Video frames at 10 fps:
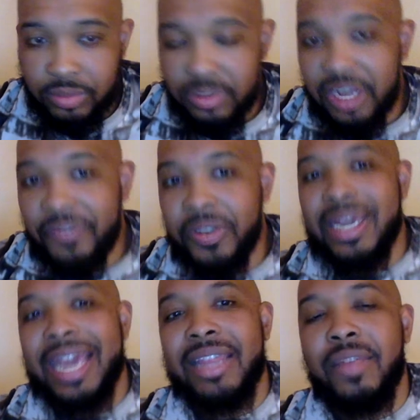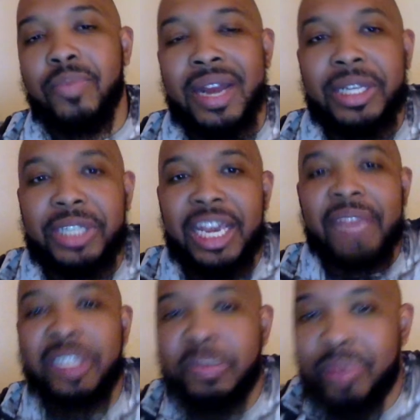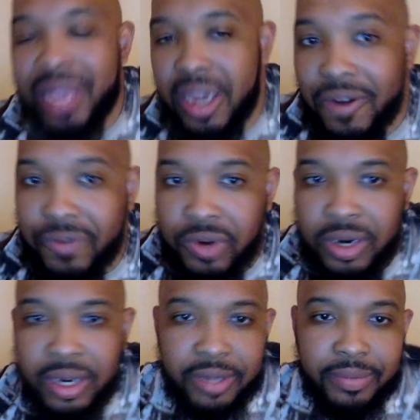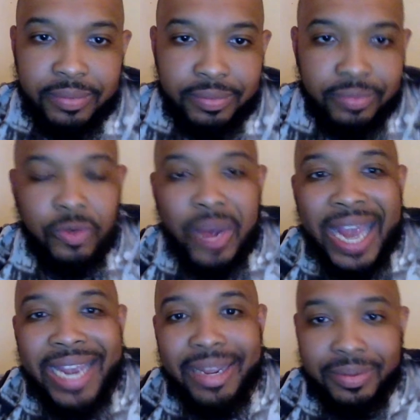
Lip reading: if you look at LeBron James's playoff run, right?